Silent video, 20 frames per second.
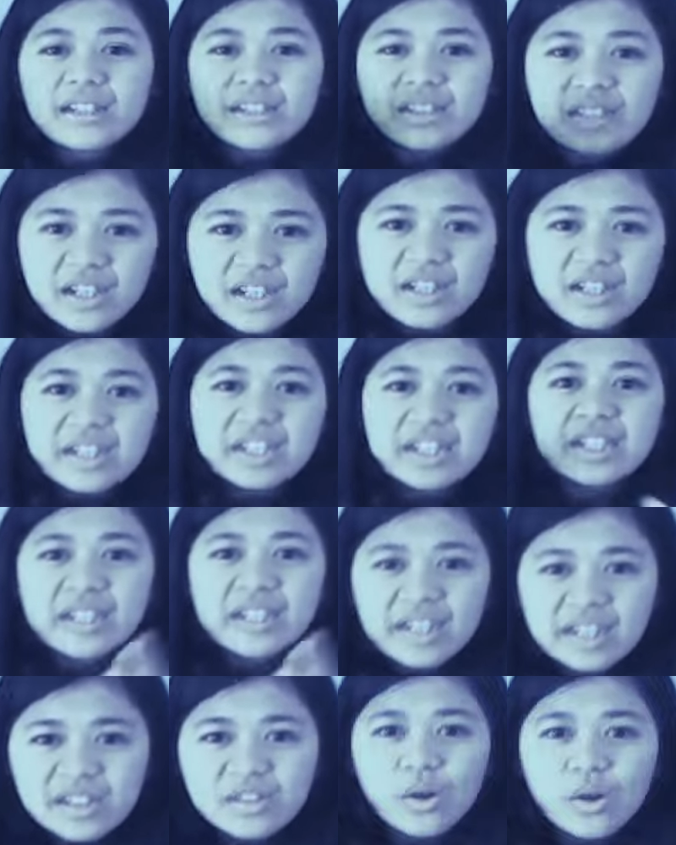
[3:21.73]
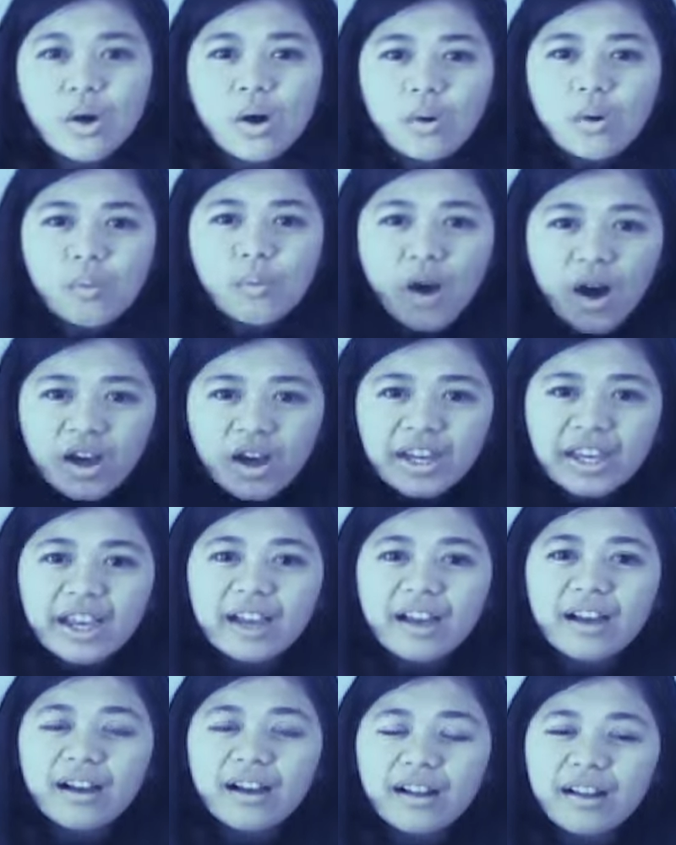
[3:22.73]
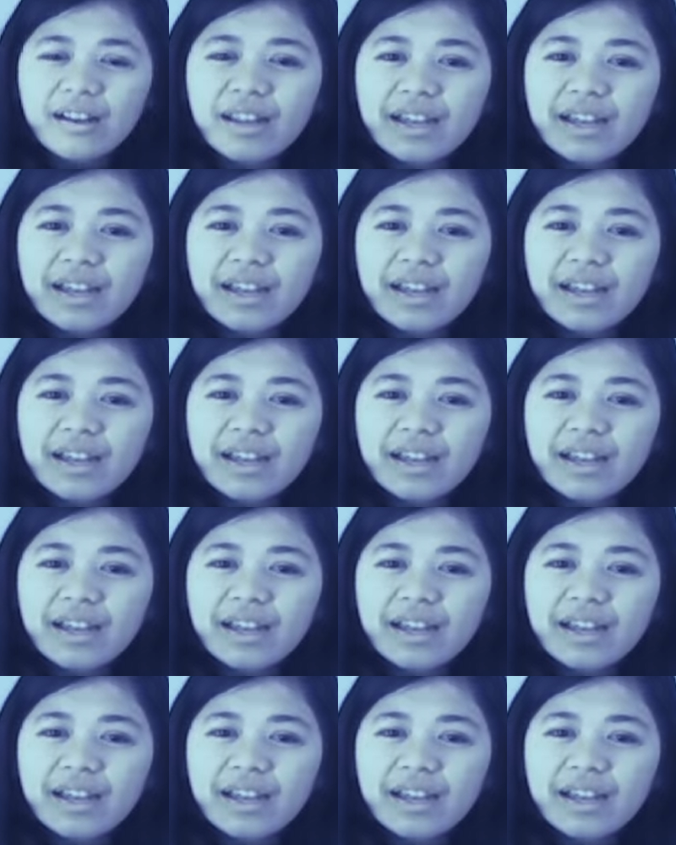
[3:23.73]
Seungri, Daesung walking.